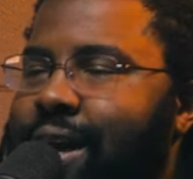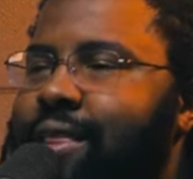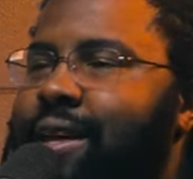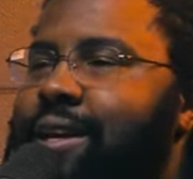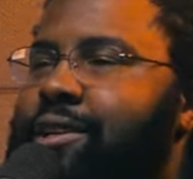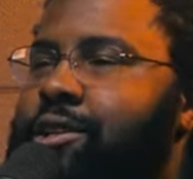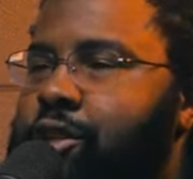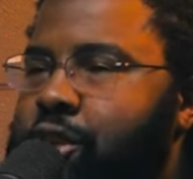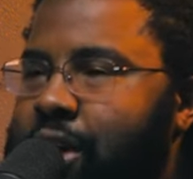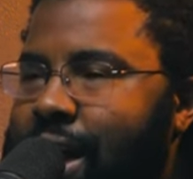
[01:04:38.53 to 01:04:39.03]
They
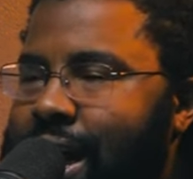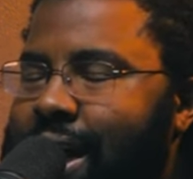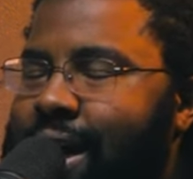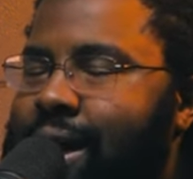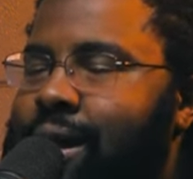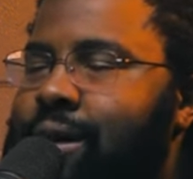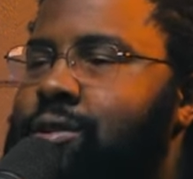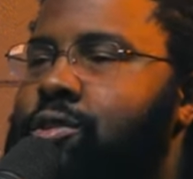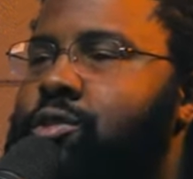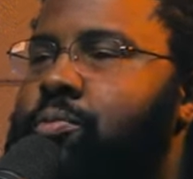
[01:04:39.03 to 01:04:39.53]

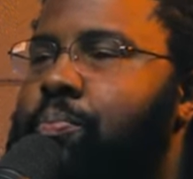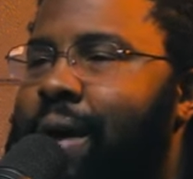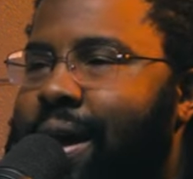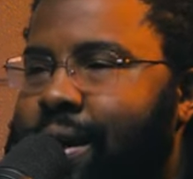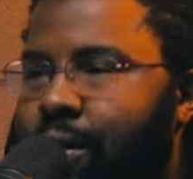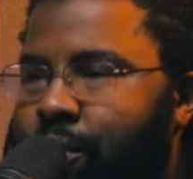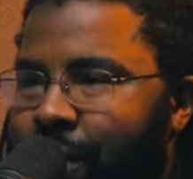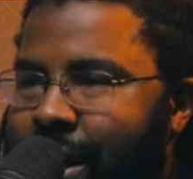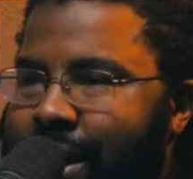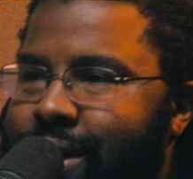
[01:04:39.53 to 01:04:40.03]
change by
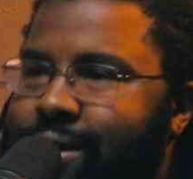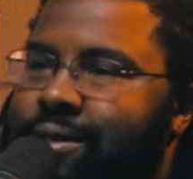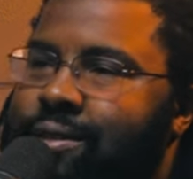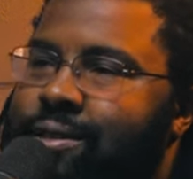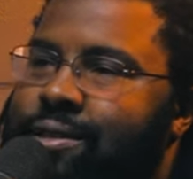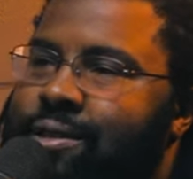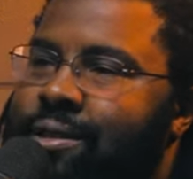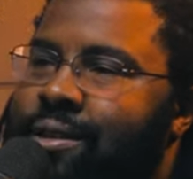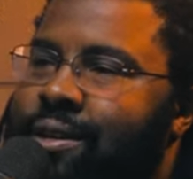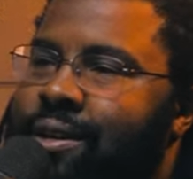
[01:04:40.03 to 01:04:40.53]

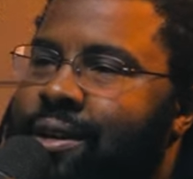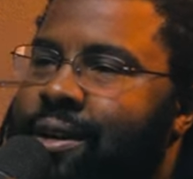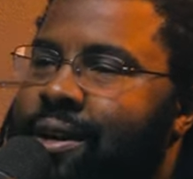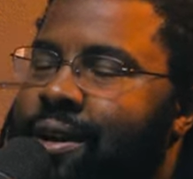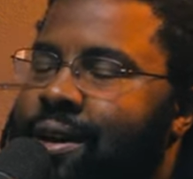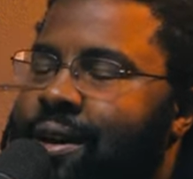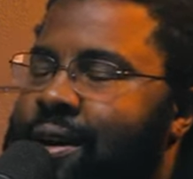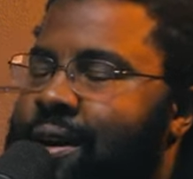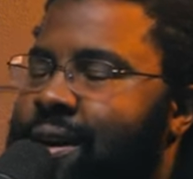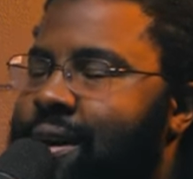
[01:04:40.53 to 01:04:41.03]
grace. Yeah,
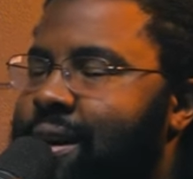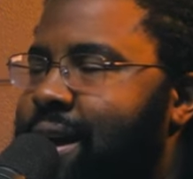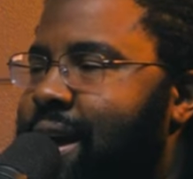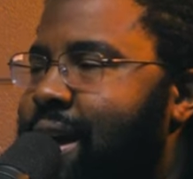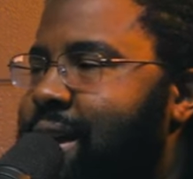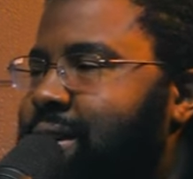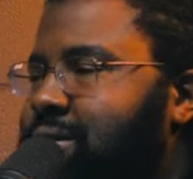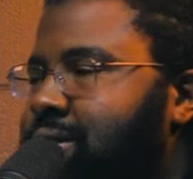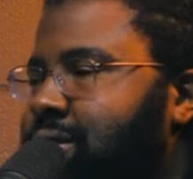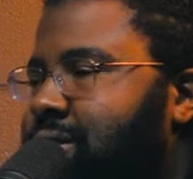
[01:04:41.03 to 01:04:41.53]

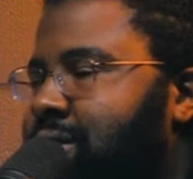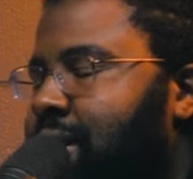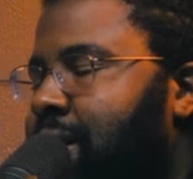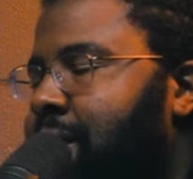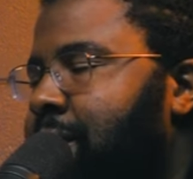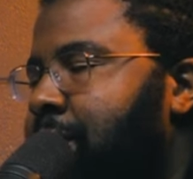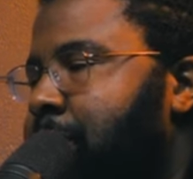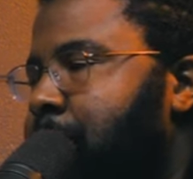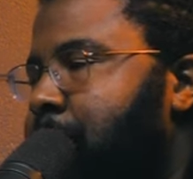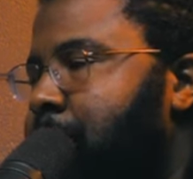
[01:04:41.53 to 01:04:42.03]
and
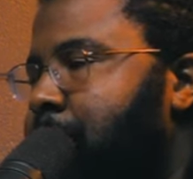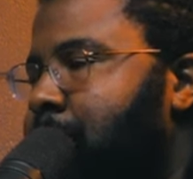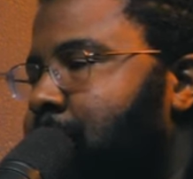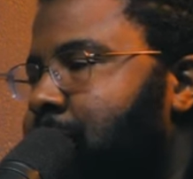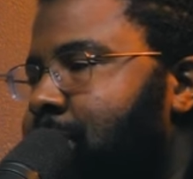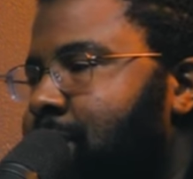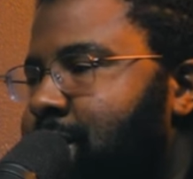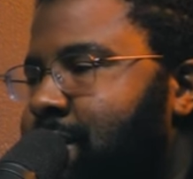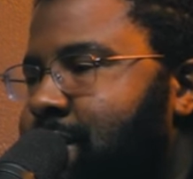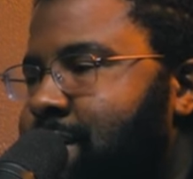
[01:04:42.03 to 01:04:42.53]
so
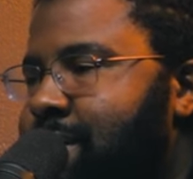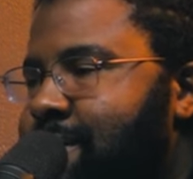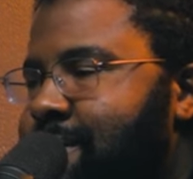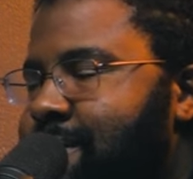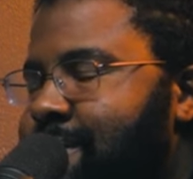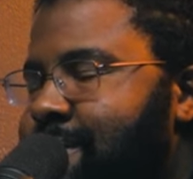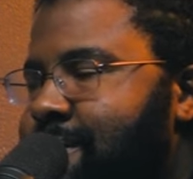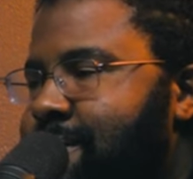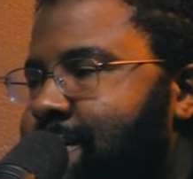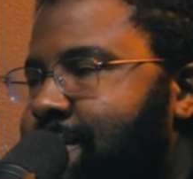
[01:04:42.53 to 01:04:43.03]

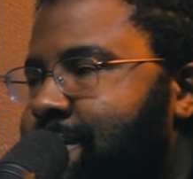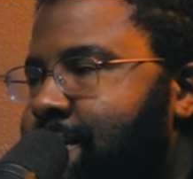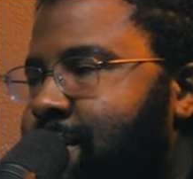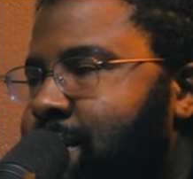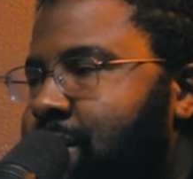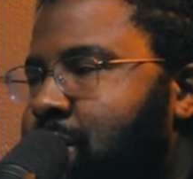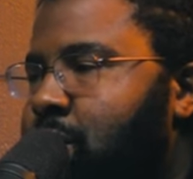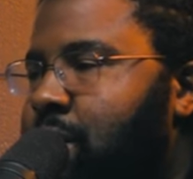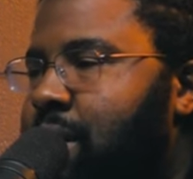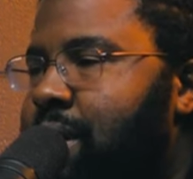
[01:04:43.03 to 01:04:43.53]

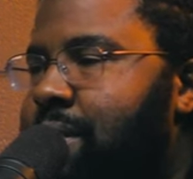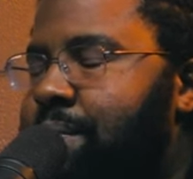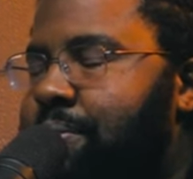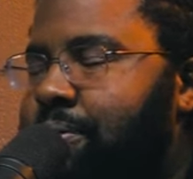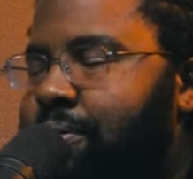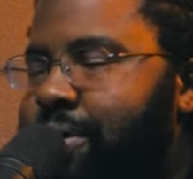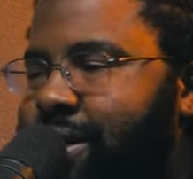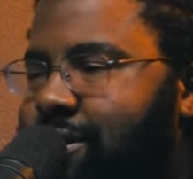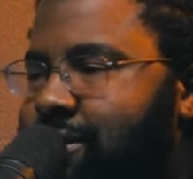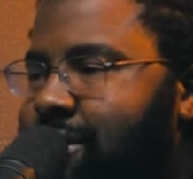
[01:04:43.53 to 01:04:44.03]
you can
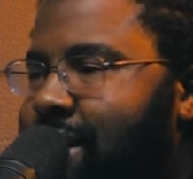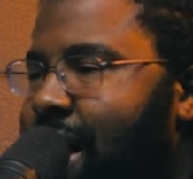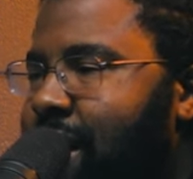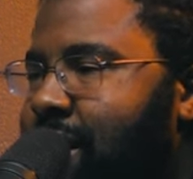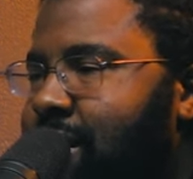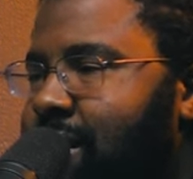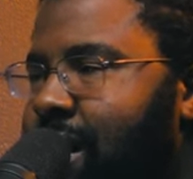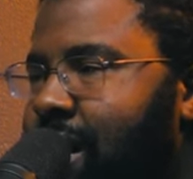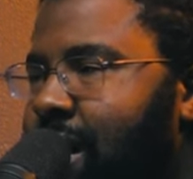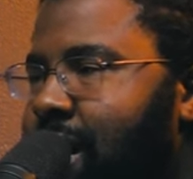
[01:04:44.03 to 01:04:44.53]
preach that
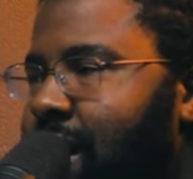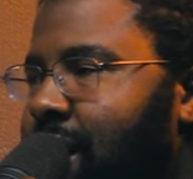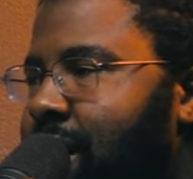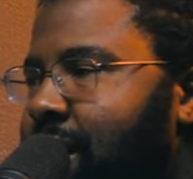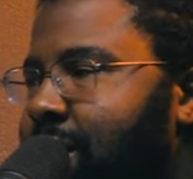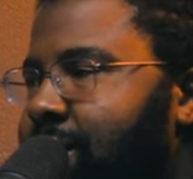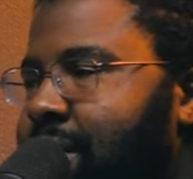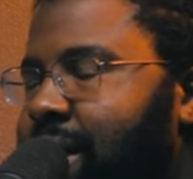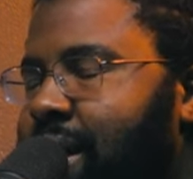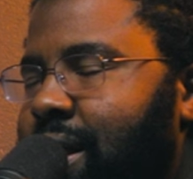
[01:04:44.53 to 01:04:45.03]
law,
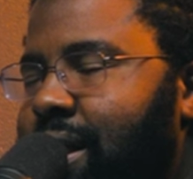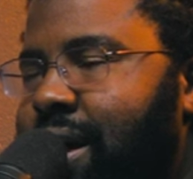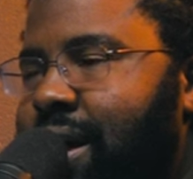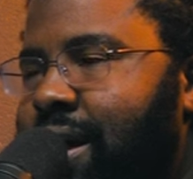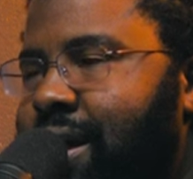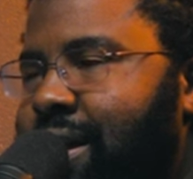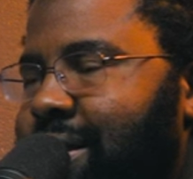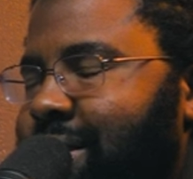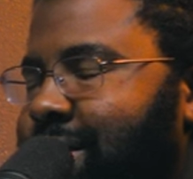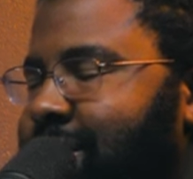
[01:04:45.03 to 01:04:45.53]
but
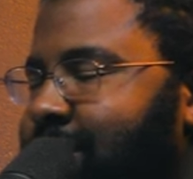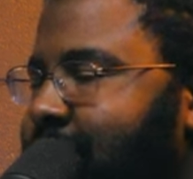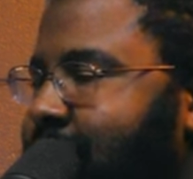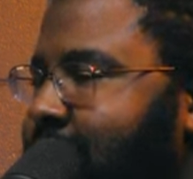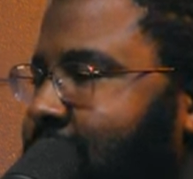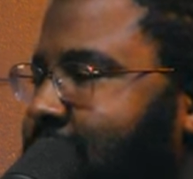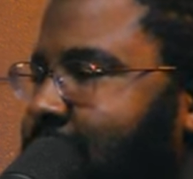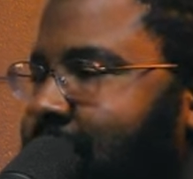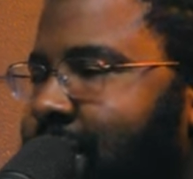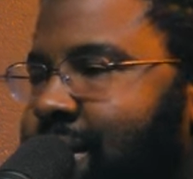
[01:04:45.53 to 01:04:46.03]
like
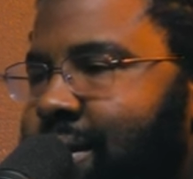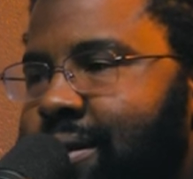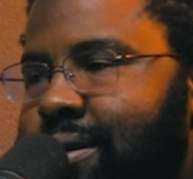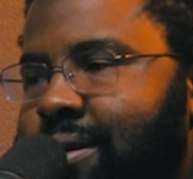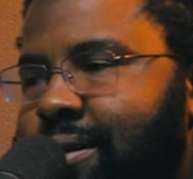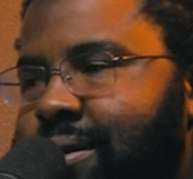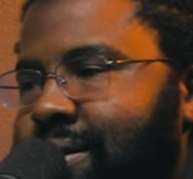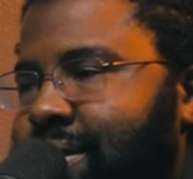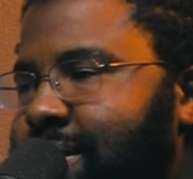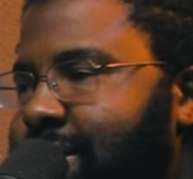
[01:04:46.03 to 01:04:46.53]

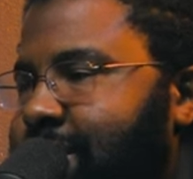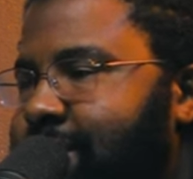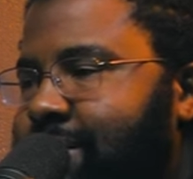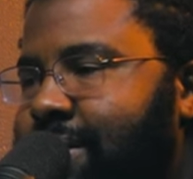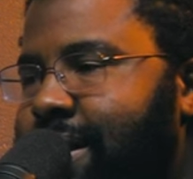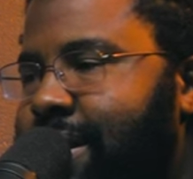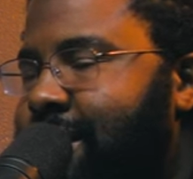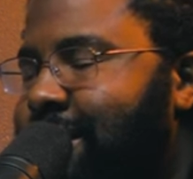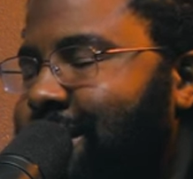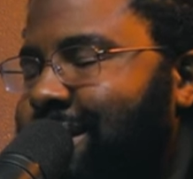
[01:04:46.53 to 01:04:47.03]

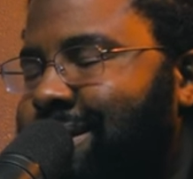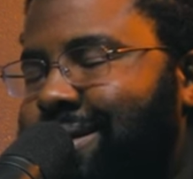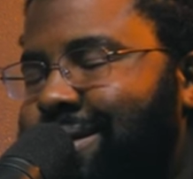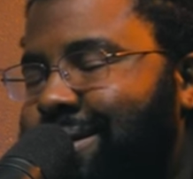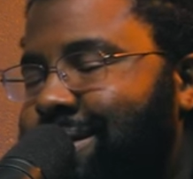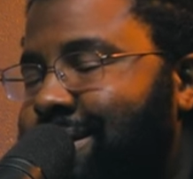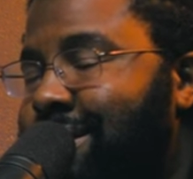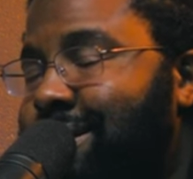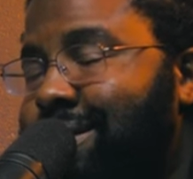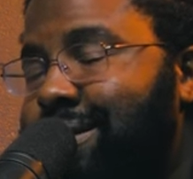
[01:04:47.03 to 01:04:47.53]
brother, that's
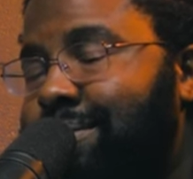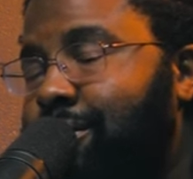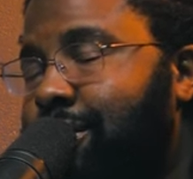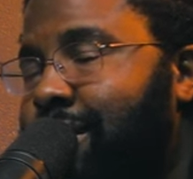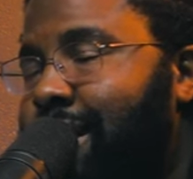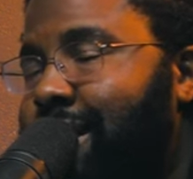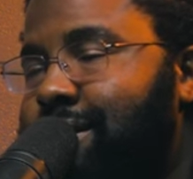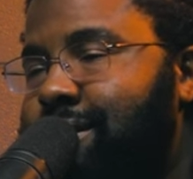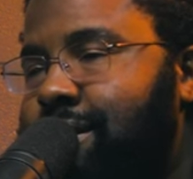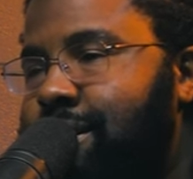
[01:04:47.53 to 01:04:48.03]
just there's a more
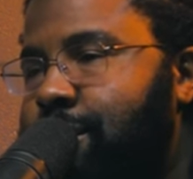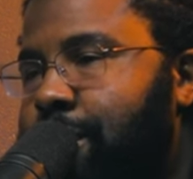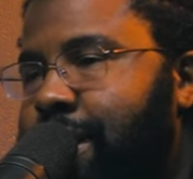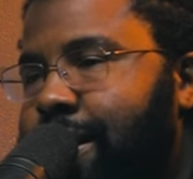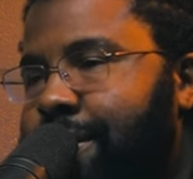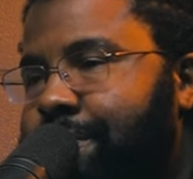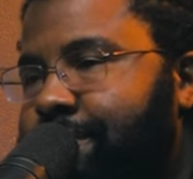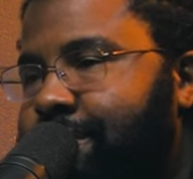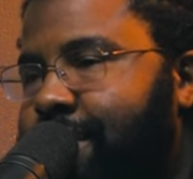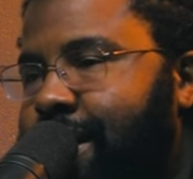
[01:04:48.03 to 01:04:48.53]
excellent way.
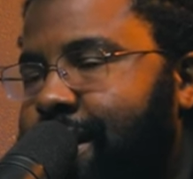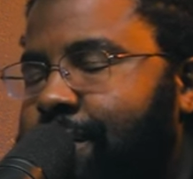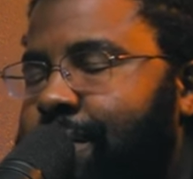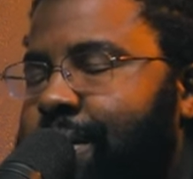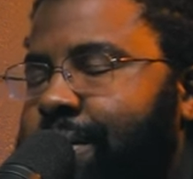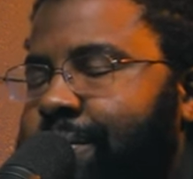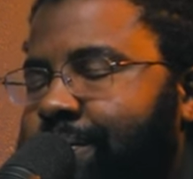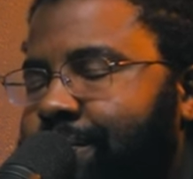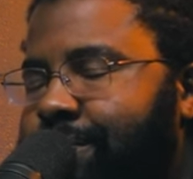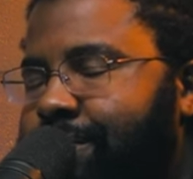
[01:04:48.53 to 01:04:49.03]
Anyway,
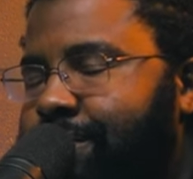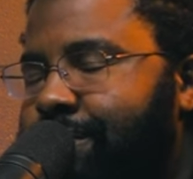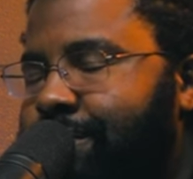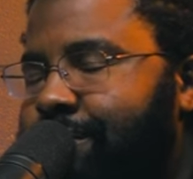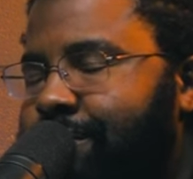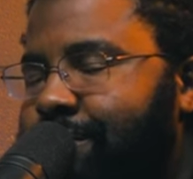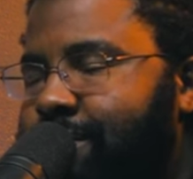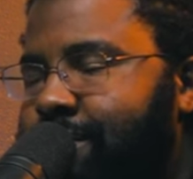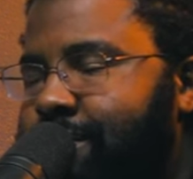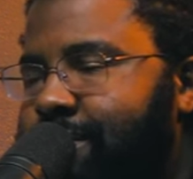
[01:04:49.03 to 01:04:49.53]
yeah,
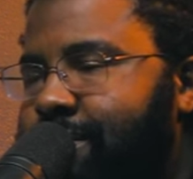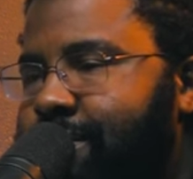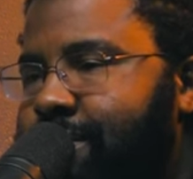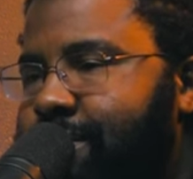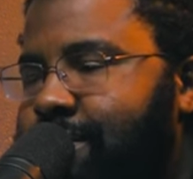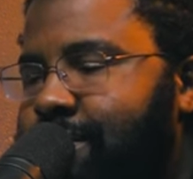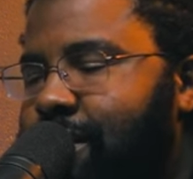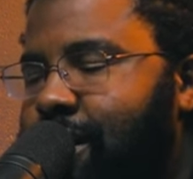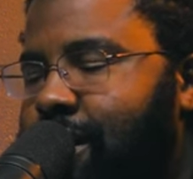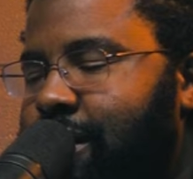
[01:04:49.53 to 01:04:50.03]
that's good, man.
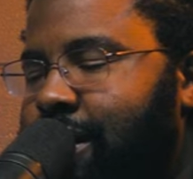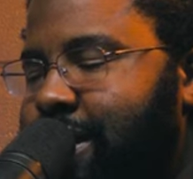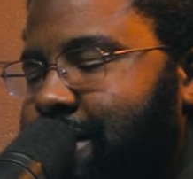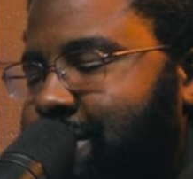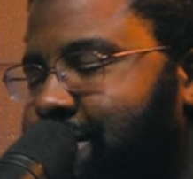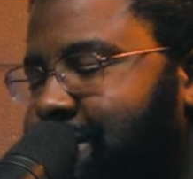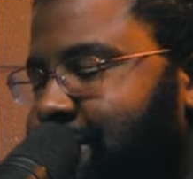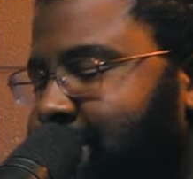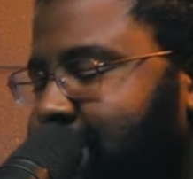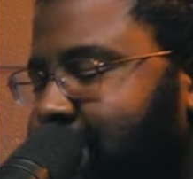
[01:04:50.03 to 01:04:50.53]
Long answer.